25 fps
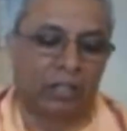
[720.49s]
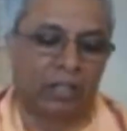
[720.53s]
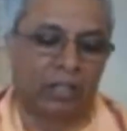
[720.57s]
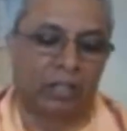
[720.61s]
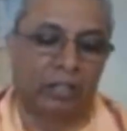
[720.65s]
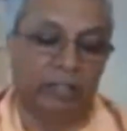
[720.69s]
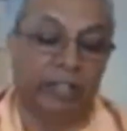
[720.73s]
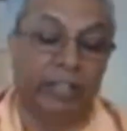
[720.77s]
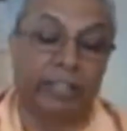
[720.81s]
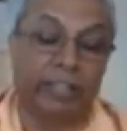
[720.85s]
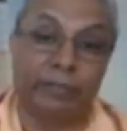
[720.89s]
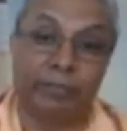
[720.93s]

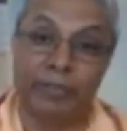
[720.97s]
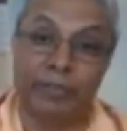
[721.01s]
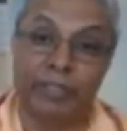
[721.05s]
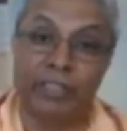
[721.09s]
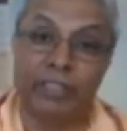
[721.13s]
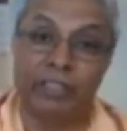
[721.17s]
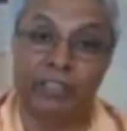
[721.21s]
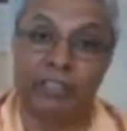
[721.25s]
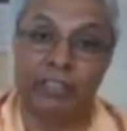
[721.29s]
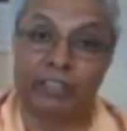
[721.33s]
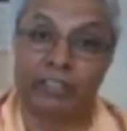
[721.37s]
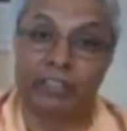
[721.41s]
Let
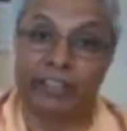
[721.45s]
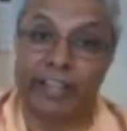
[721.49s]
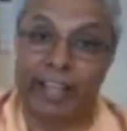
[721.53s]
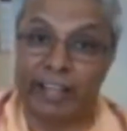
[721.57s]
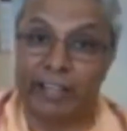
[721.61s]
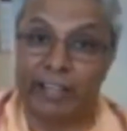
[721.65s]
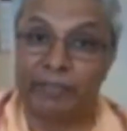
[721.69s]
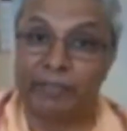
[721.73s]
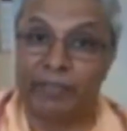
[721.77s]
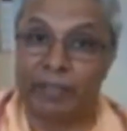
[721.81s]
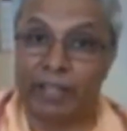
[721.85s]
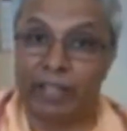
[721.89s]
me
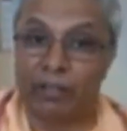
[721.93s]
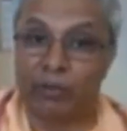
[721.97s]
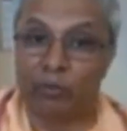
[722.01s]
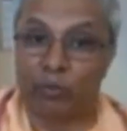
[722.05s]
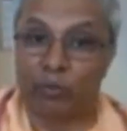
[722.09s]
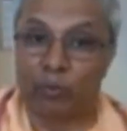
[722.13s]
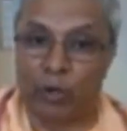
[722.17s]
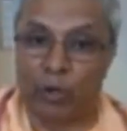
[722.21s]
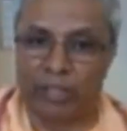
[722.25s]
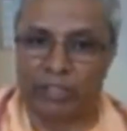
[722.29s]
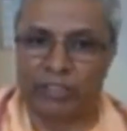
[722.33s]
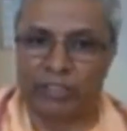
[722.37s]
clarify
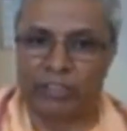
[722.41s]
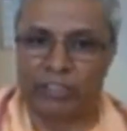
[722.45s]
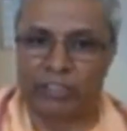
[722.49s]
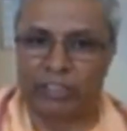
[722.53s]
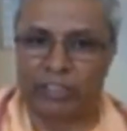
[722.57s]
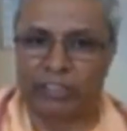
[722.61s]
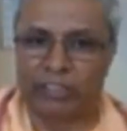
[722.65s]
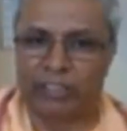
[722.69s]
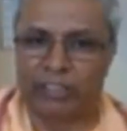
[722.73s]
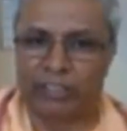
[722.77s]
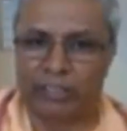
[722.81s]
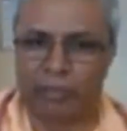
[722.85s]
one
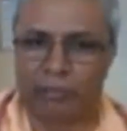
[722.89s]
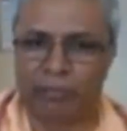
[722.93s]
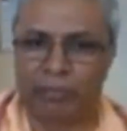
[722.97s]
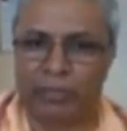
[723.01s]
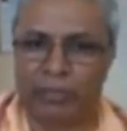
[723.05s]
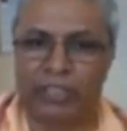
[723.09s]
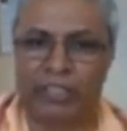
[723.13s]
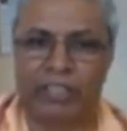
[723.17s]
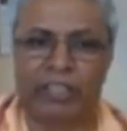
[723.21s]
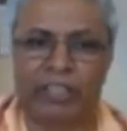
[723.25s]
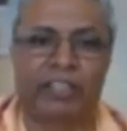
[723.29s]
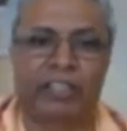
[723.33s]
thing in the
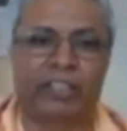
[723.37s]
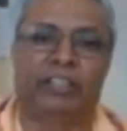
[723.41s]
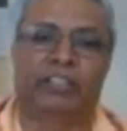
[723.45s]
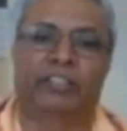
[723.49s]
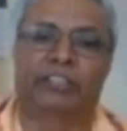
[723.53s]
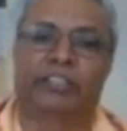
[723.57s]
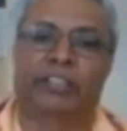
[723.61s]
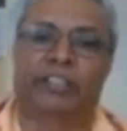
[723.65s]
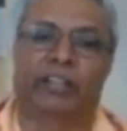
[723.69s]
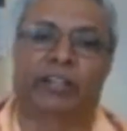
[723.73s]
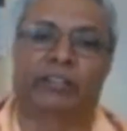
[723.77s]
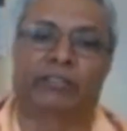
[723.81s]
beginning
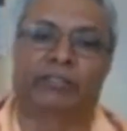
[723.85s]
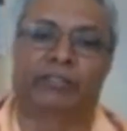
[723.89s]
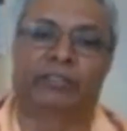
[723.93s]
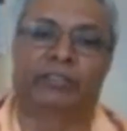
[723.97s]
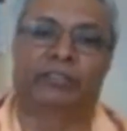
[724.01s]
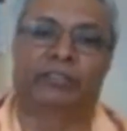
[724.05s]
itself.